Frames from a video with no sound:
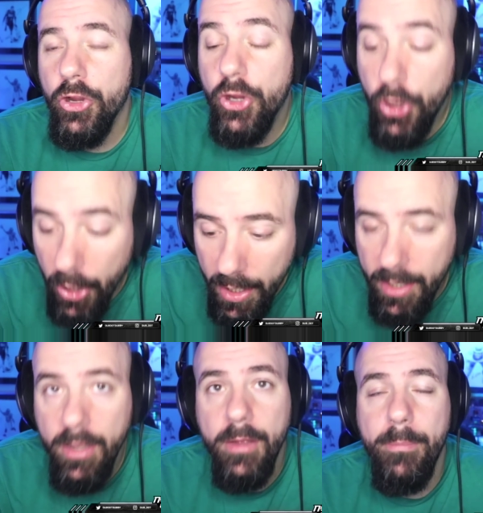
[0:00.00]

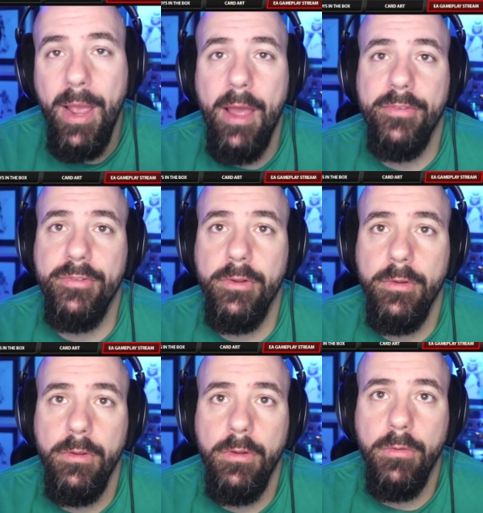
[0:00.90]
good passer,
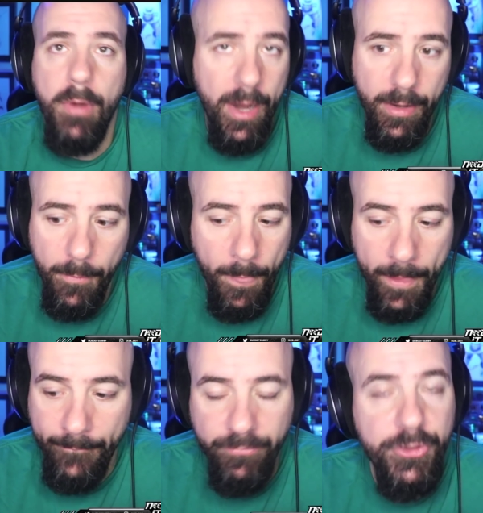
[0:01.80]
right,
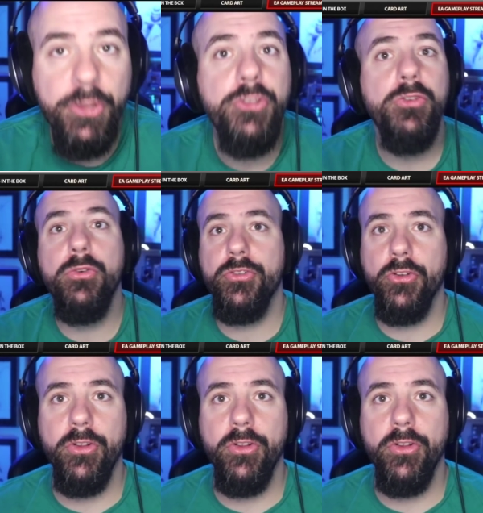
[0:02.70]
the user